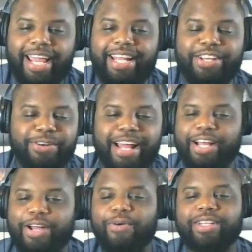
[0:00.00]
And you're
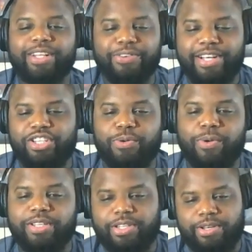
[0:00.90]
not going the direction you
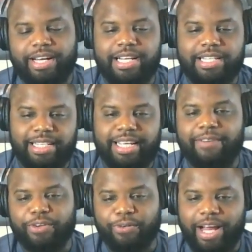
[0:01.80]
want, so you constantly
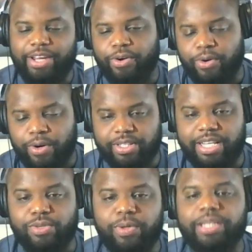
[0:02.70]
have to right your horse.
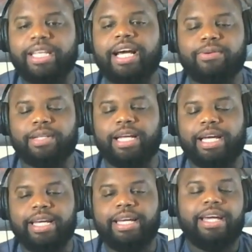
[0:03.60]
That's one thing I don't
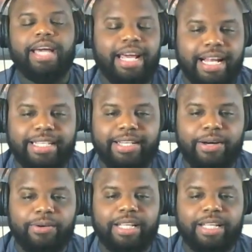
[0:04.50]
like, and I don't